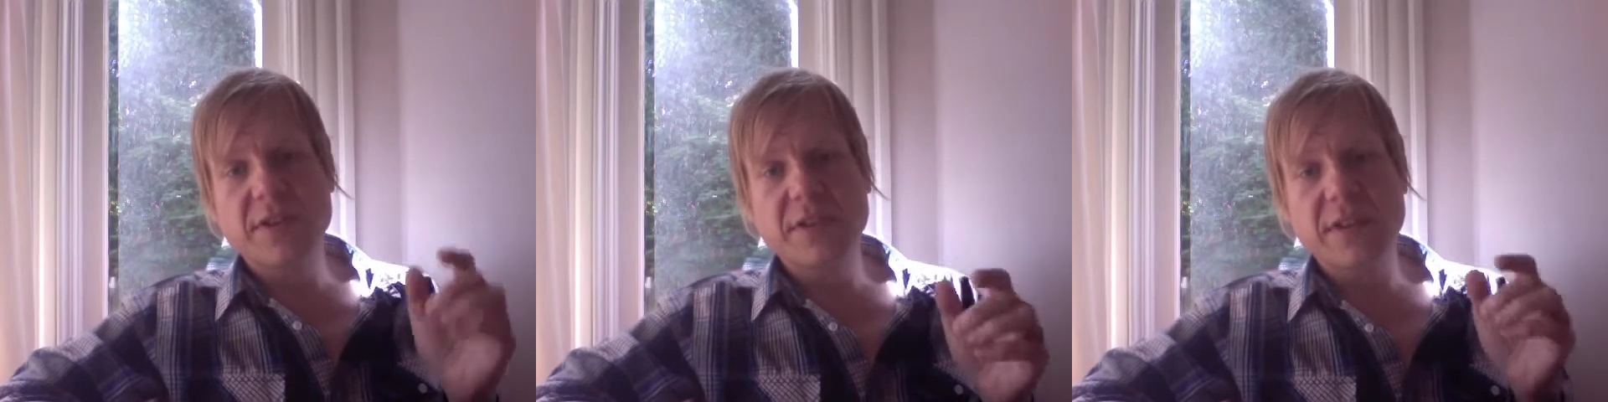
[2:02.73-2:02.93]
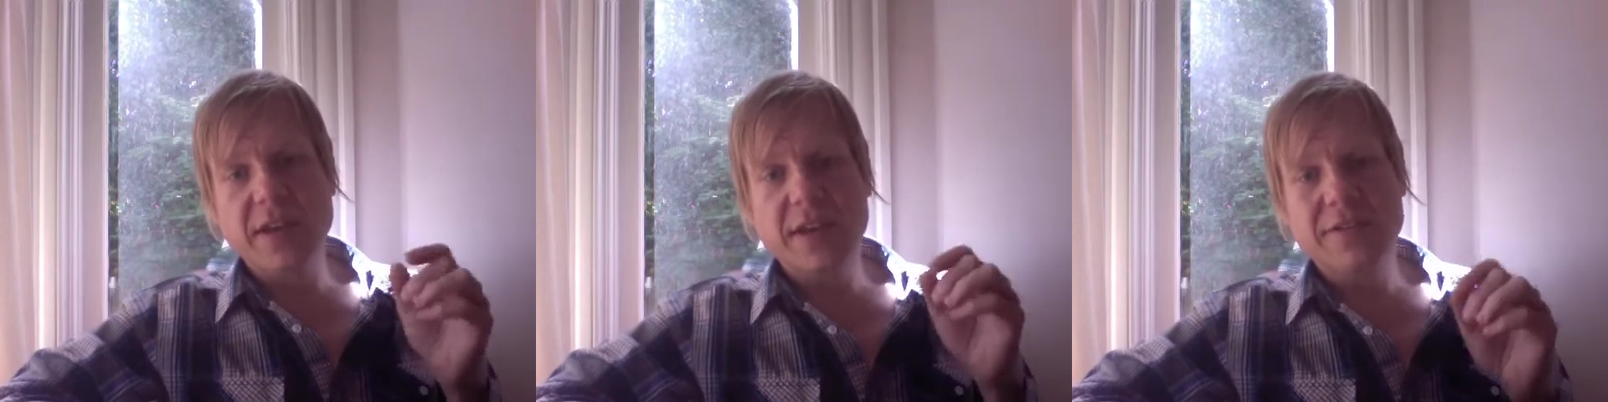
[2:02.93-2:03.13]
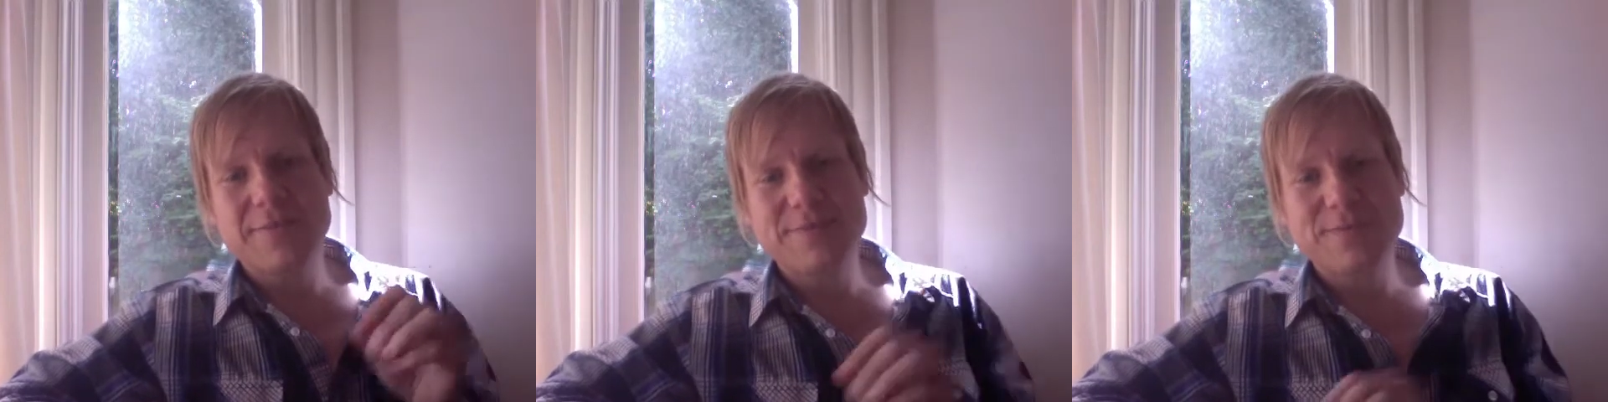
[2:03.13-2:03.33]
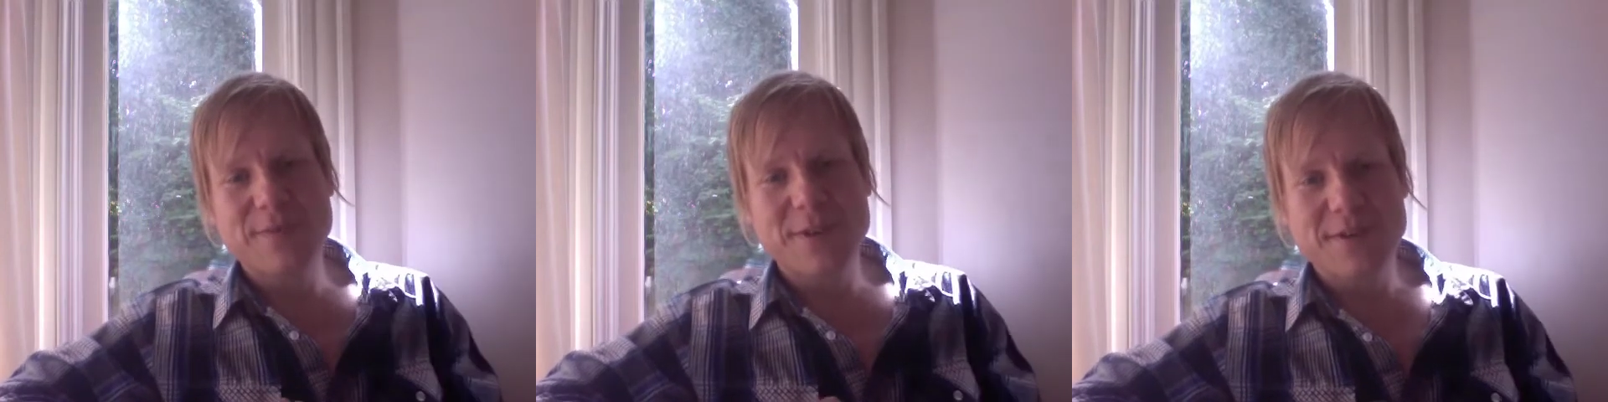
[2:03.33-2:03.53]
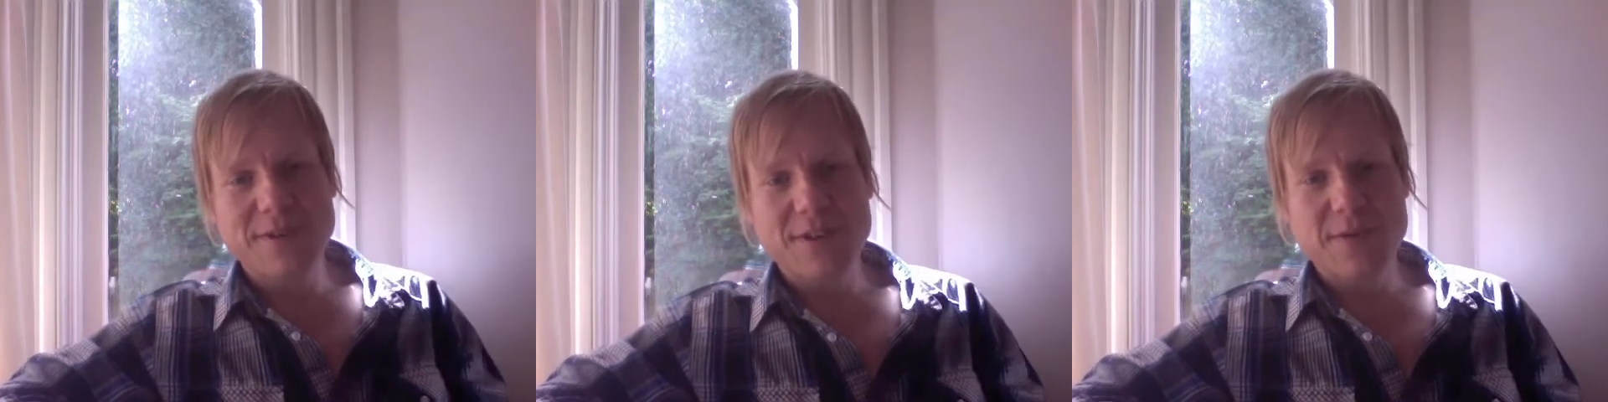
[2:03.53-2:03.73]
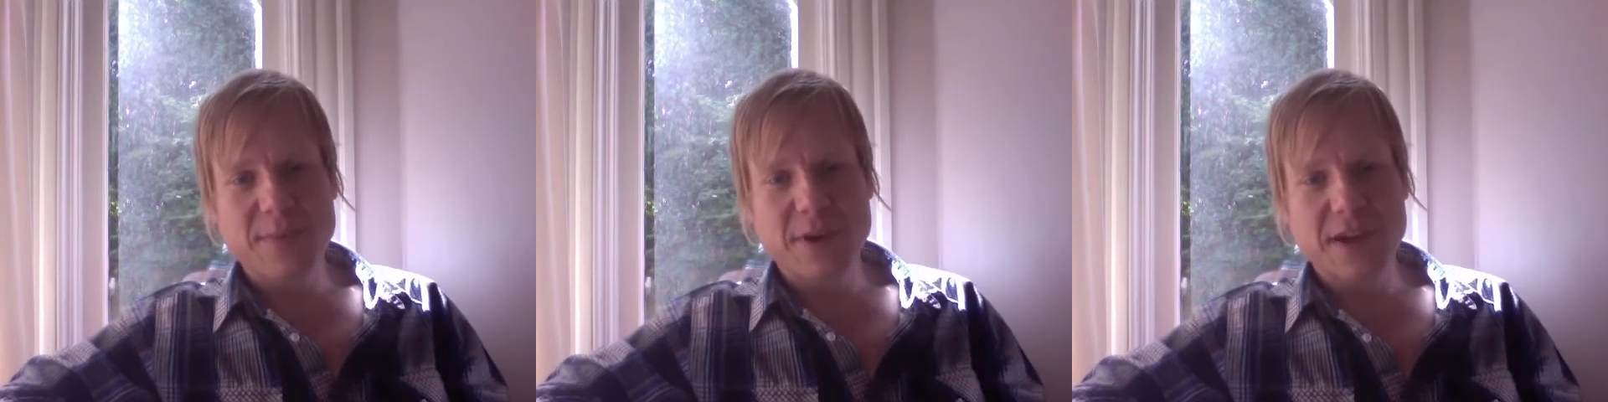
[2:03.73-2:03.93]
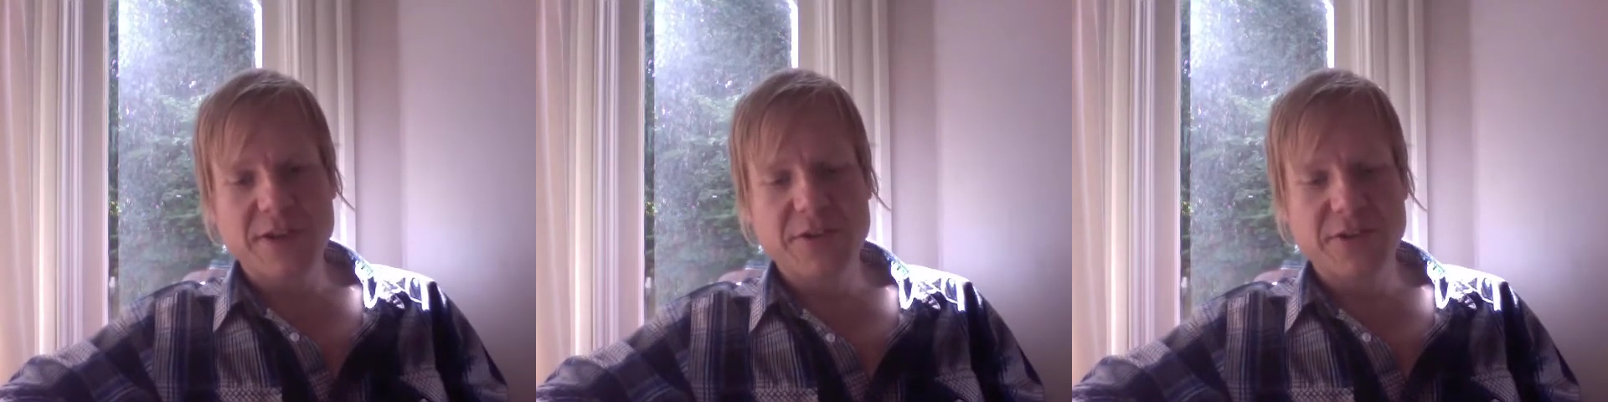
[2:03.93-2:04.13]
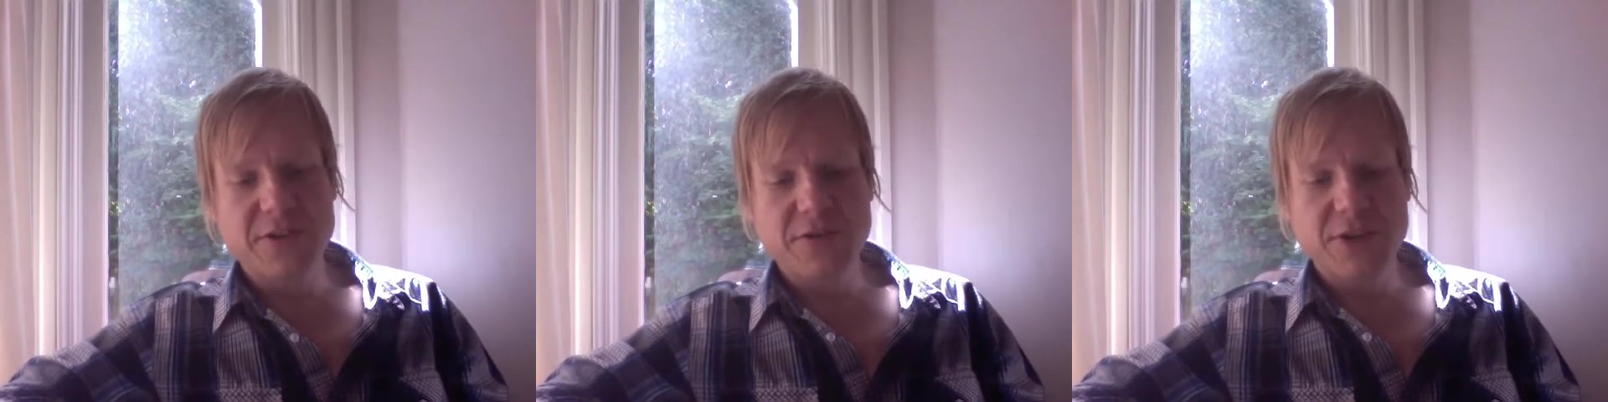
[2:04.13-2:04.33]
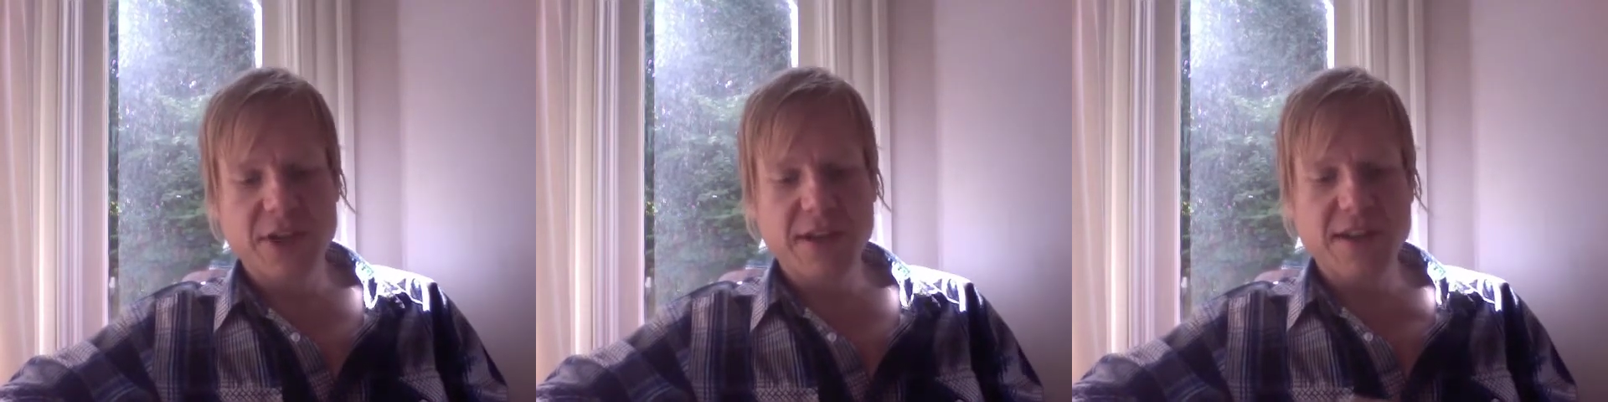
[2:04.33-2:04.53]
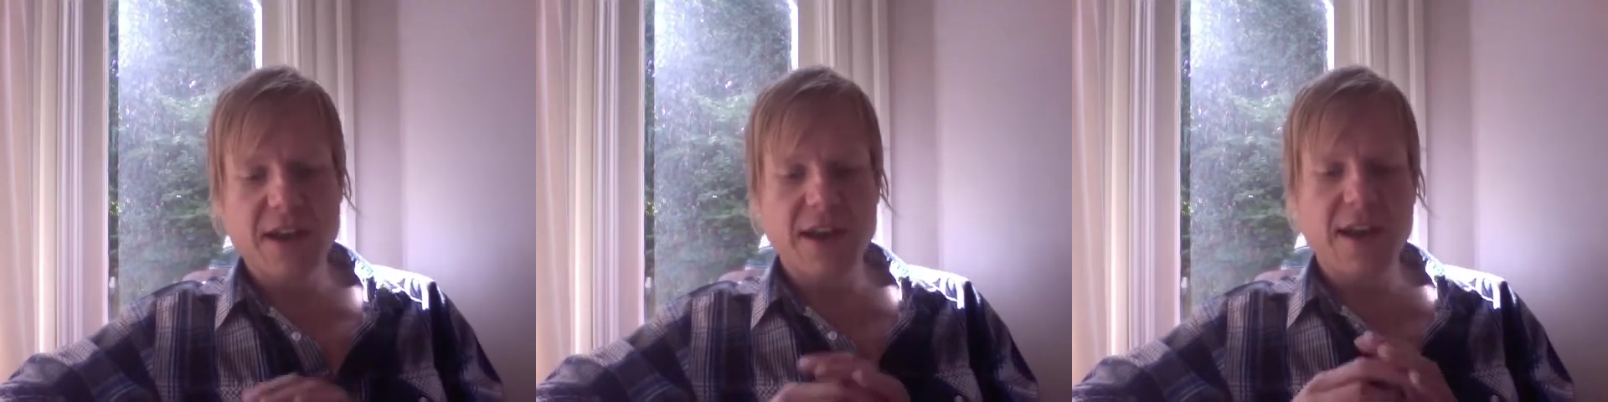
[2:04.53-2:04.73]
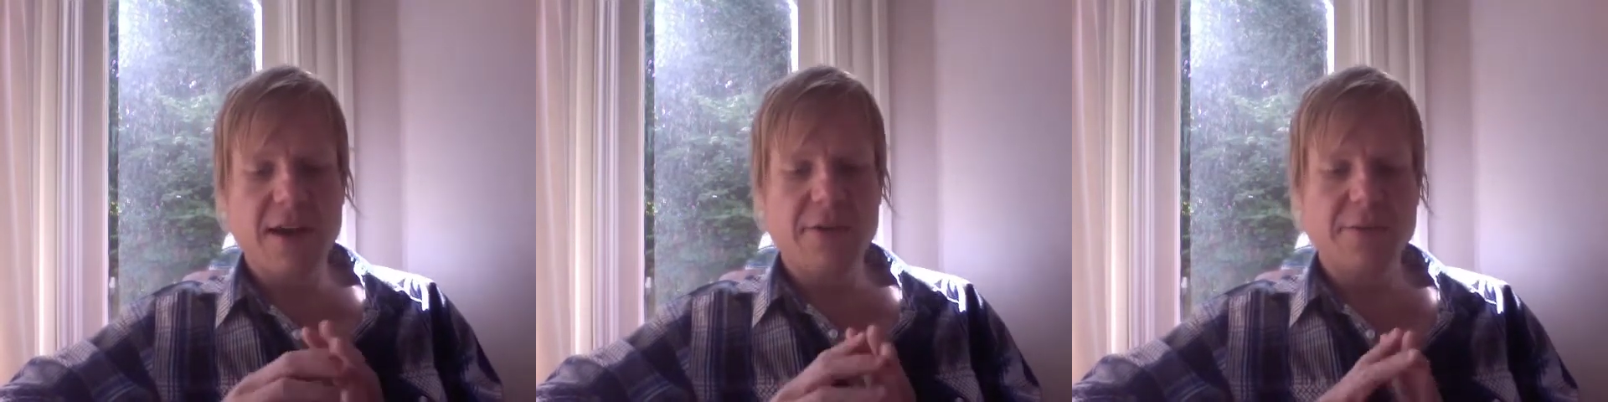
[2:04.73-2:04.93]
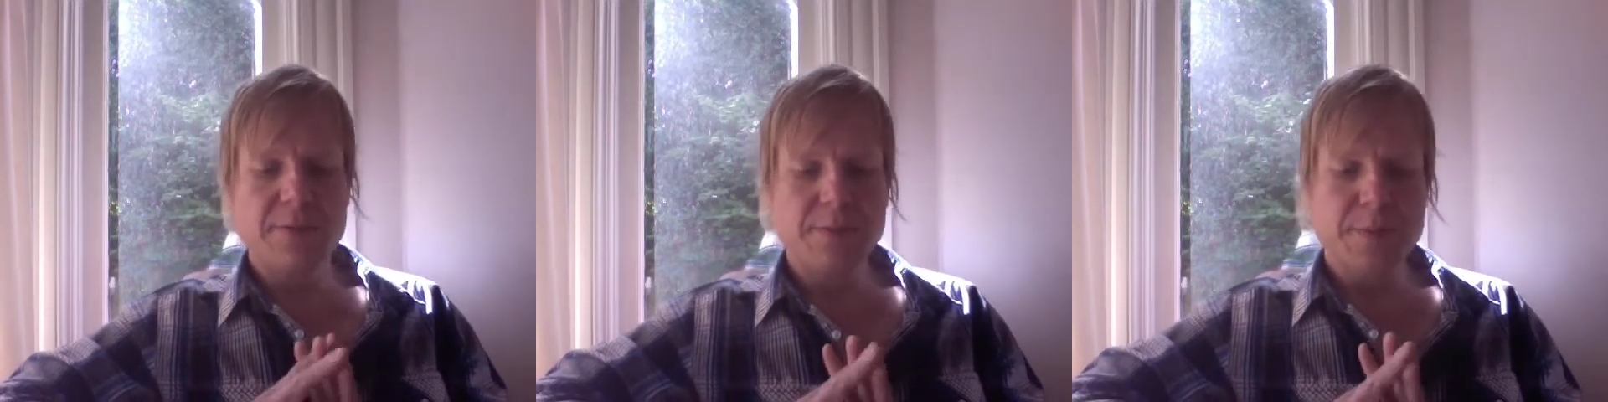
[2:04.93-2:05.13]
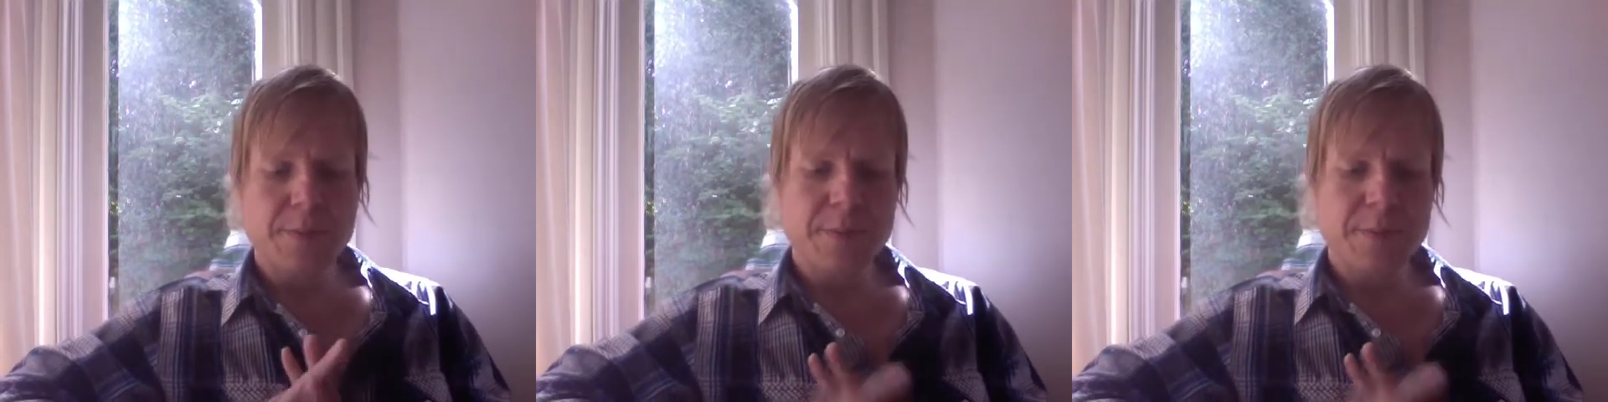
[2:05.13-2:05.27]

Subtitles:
the link on this page, so check that out.